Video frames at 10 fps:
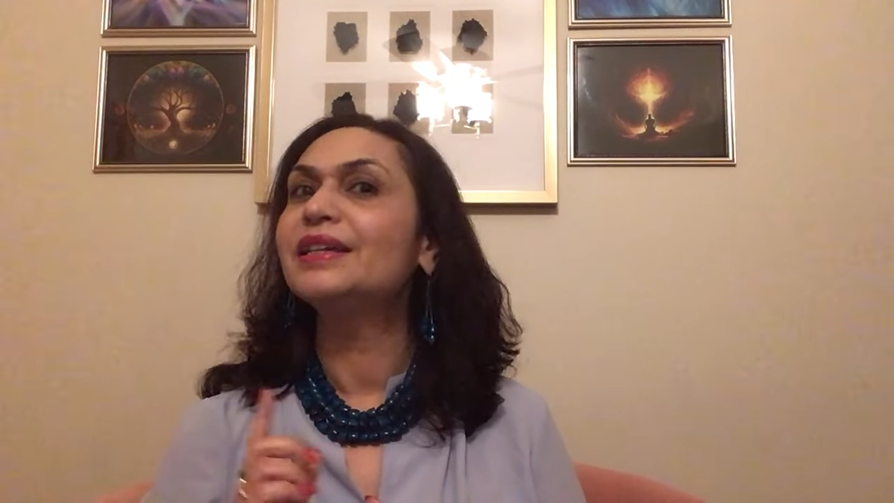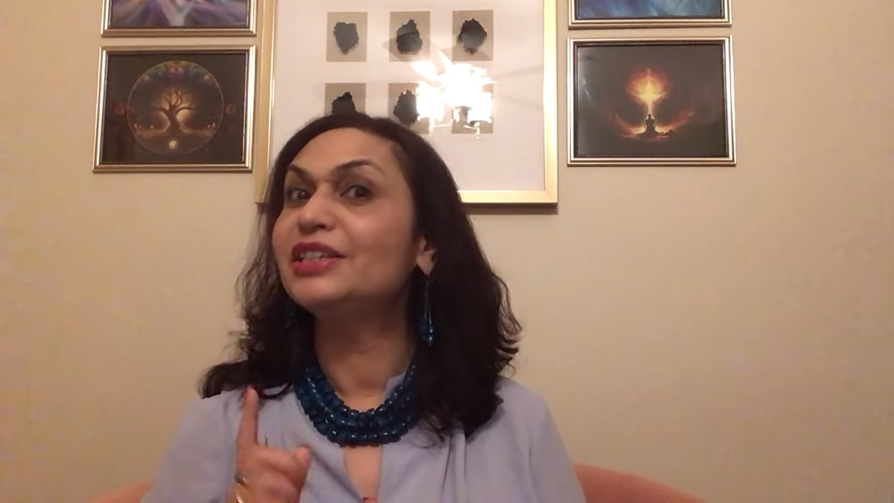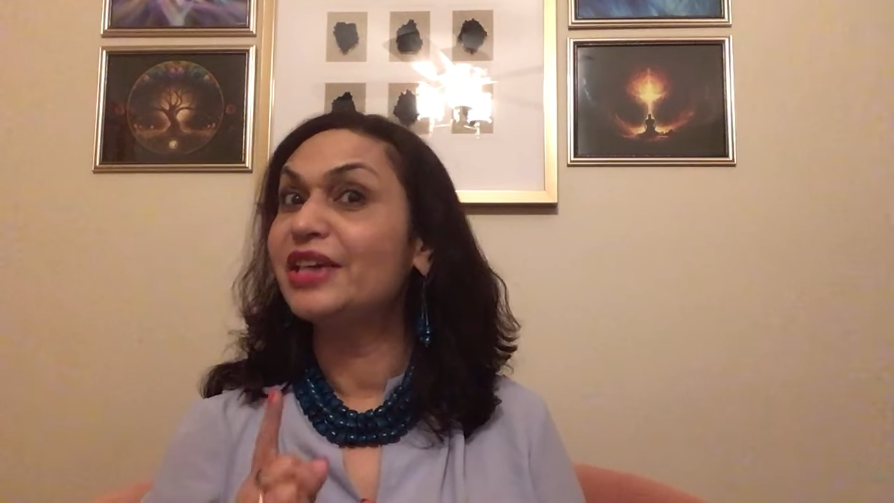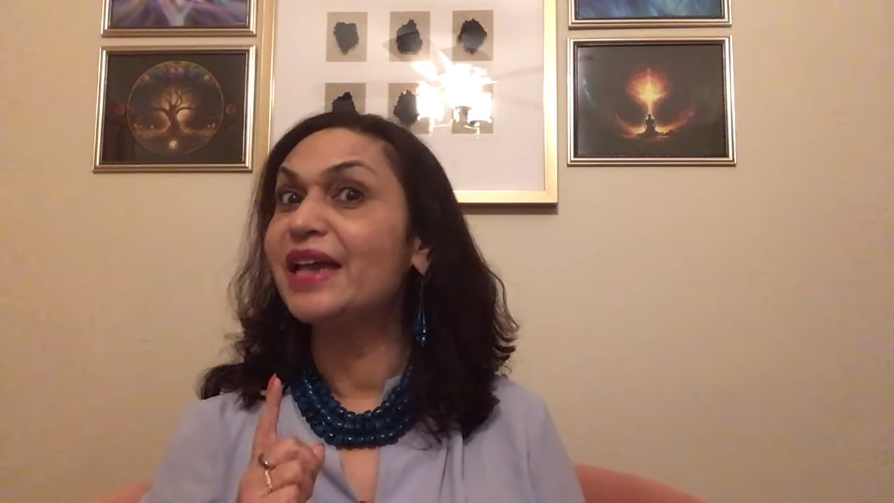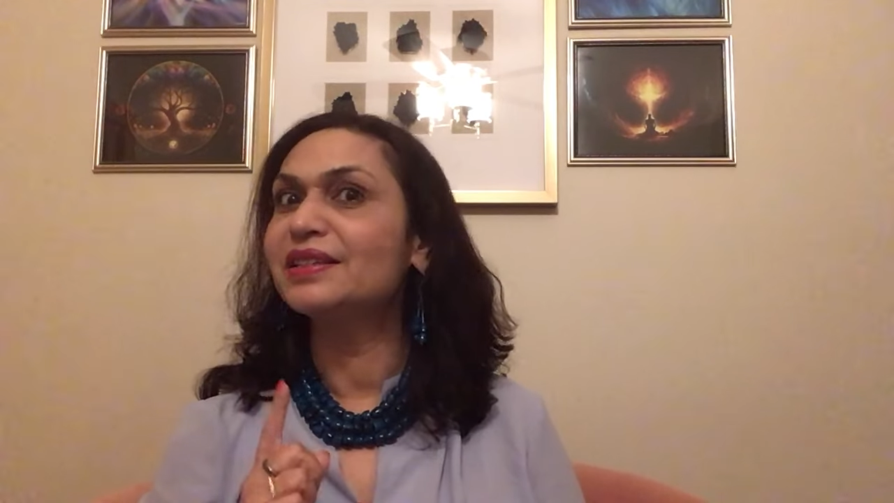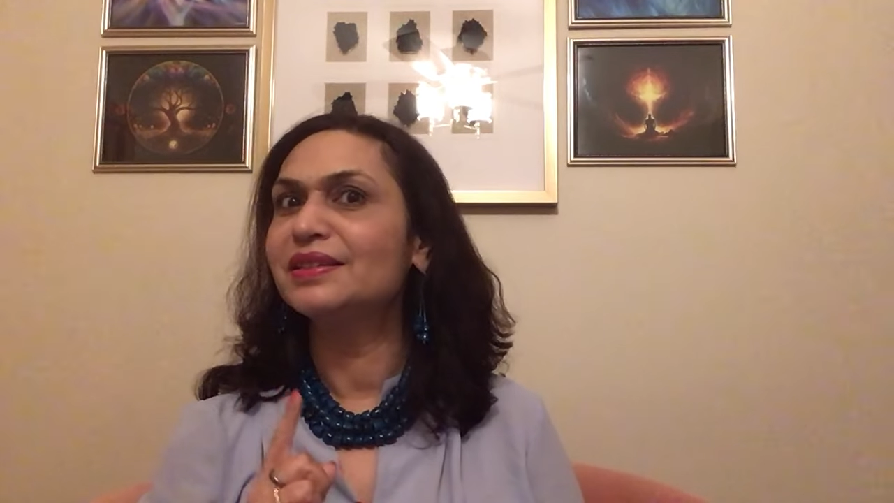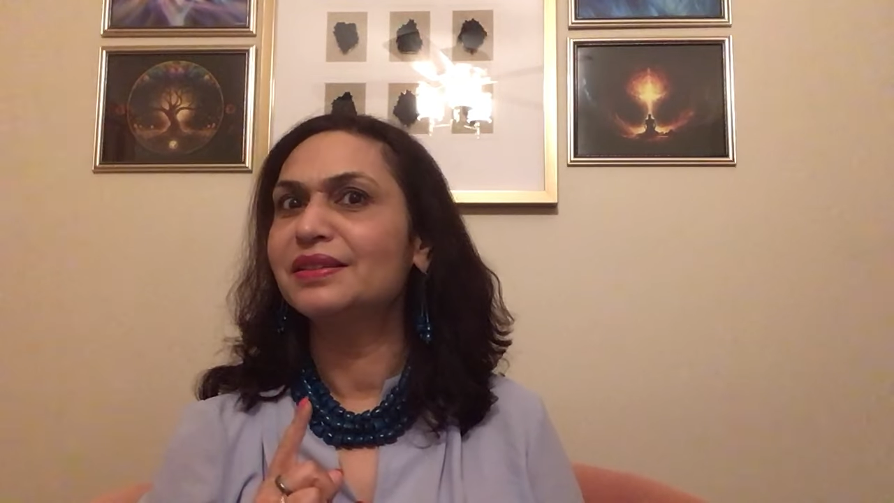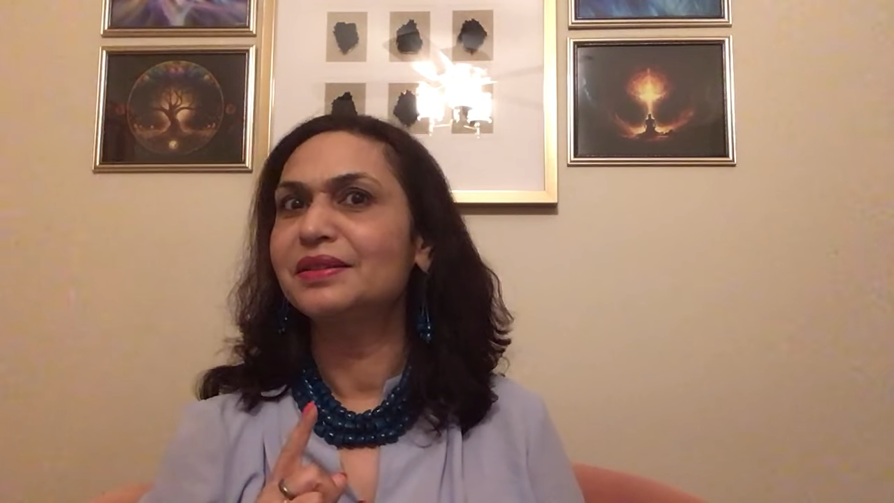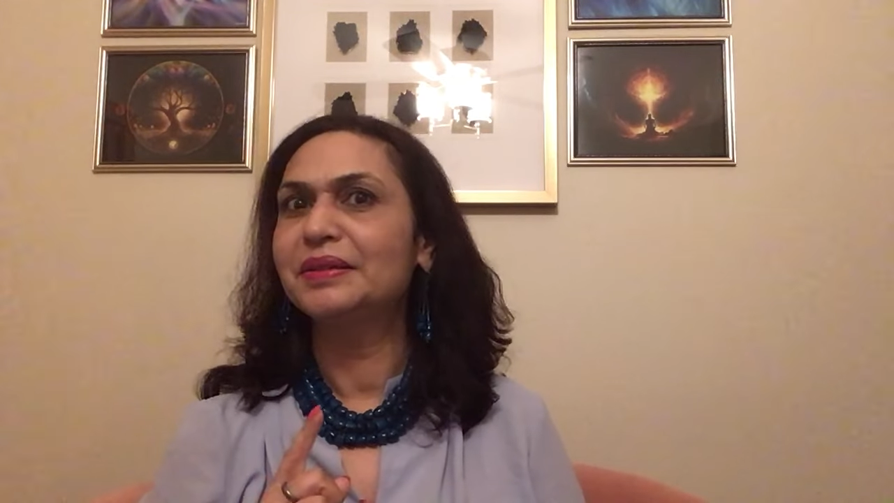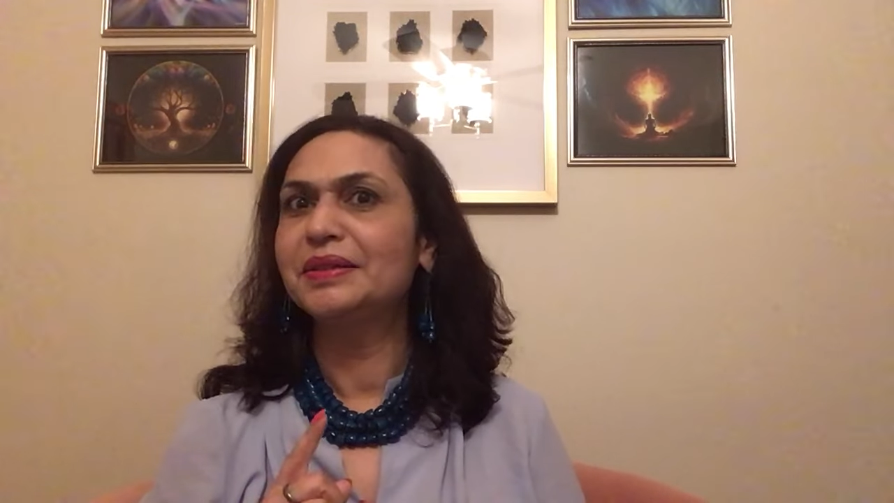Yes,
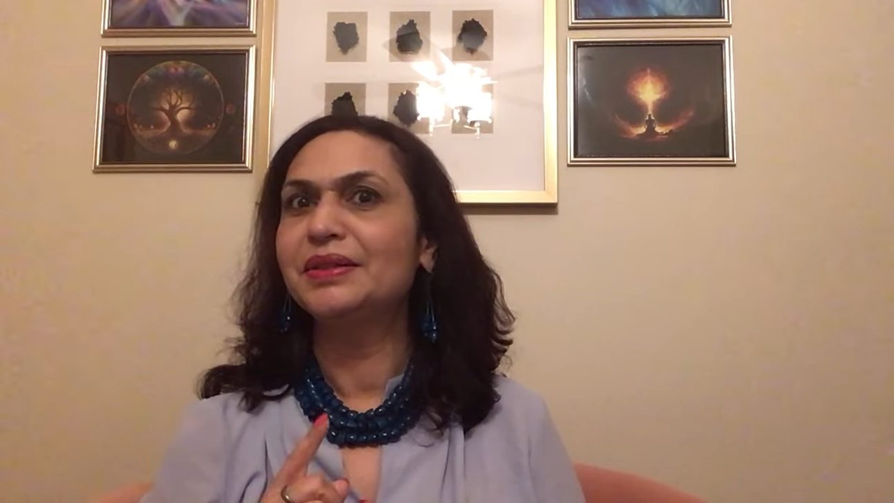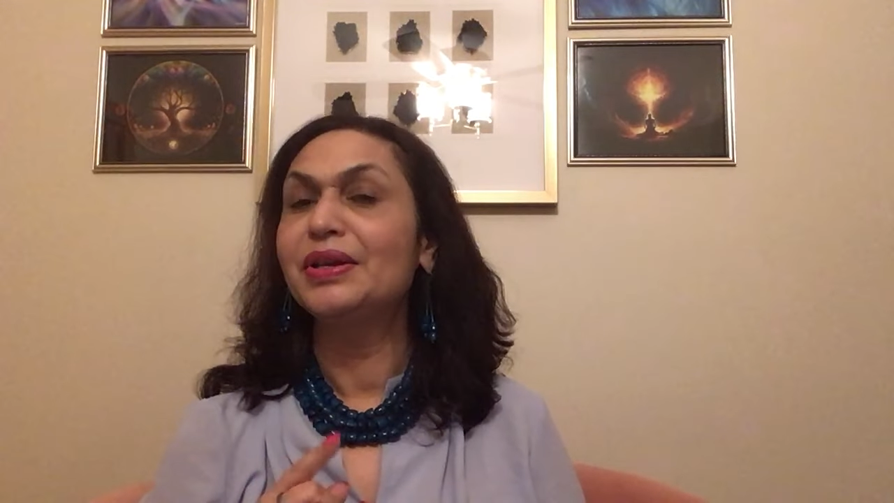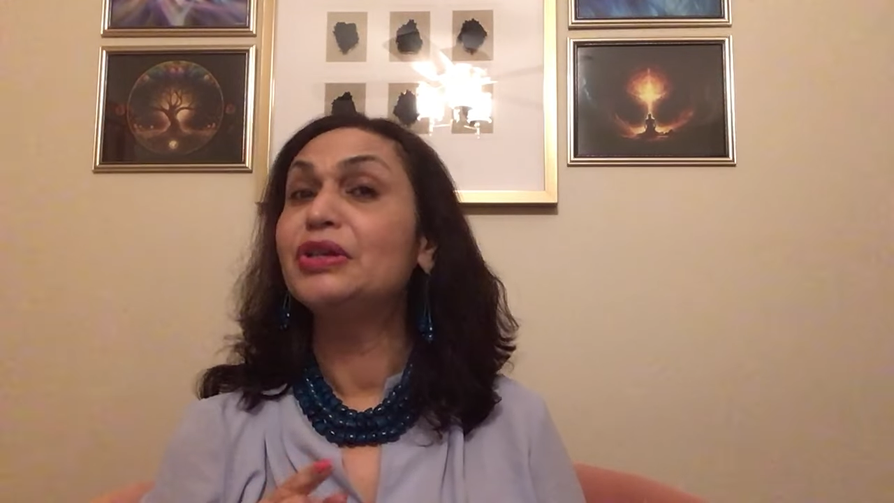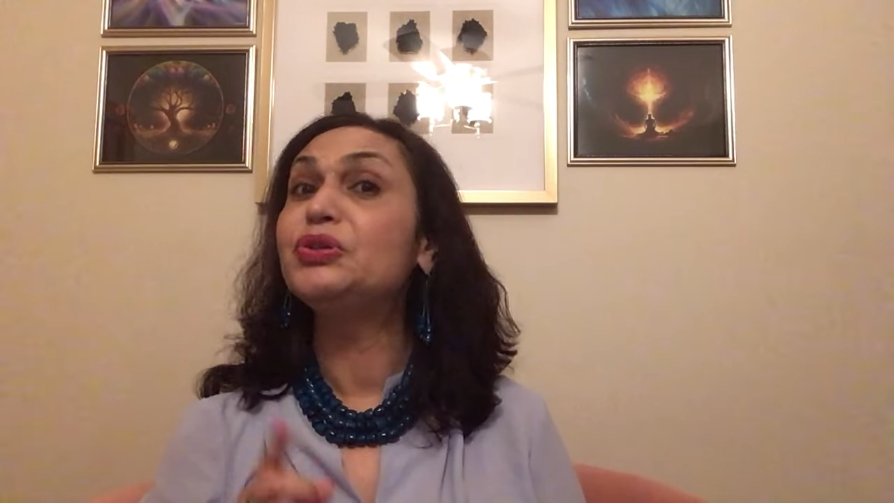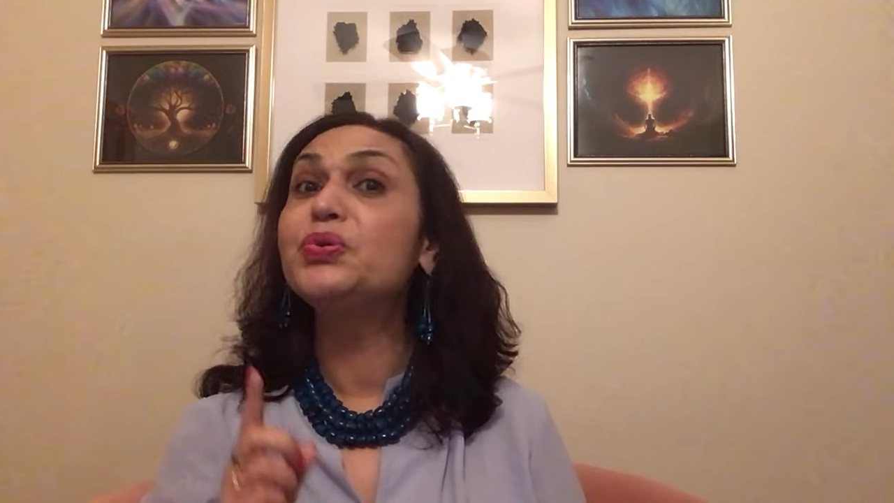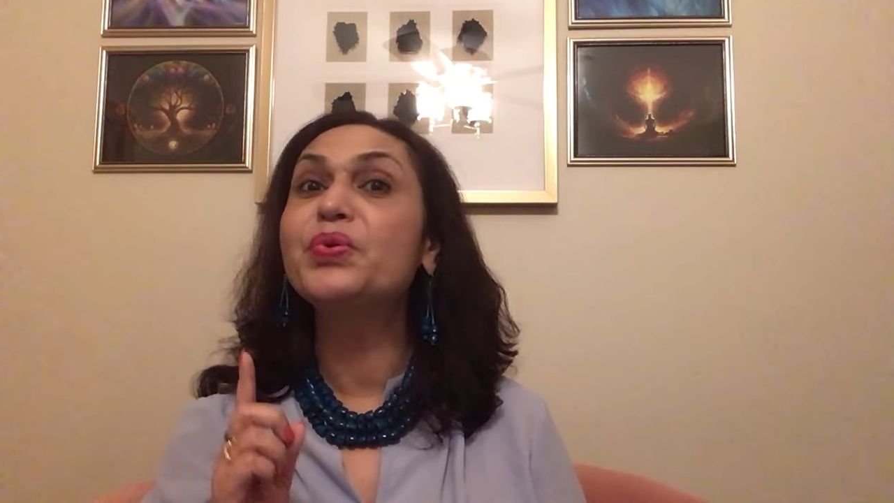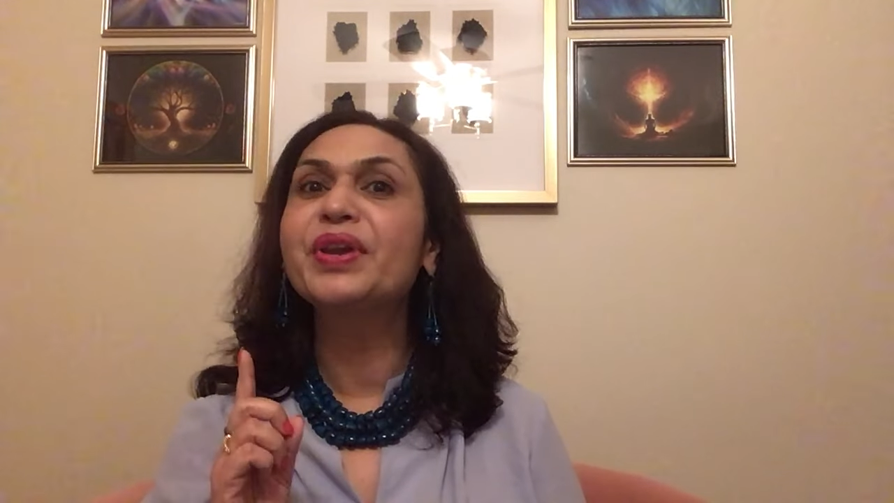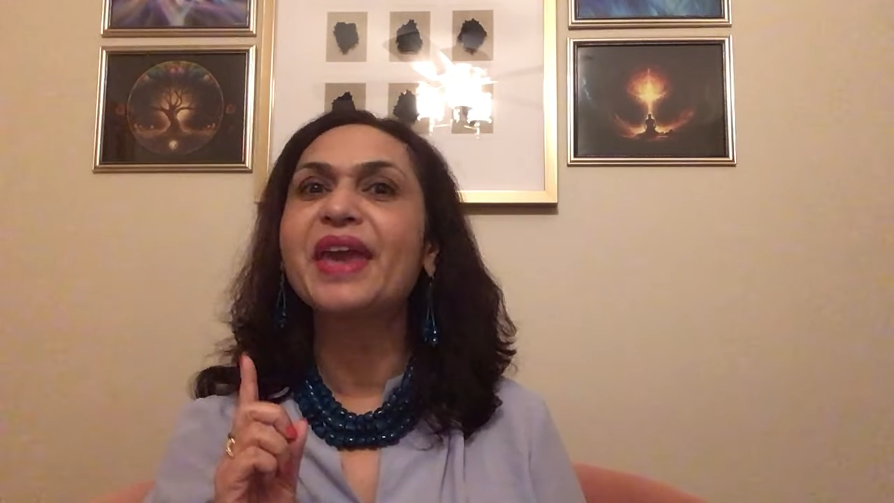you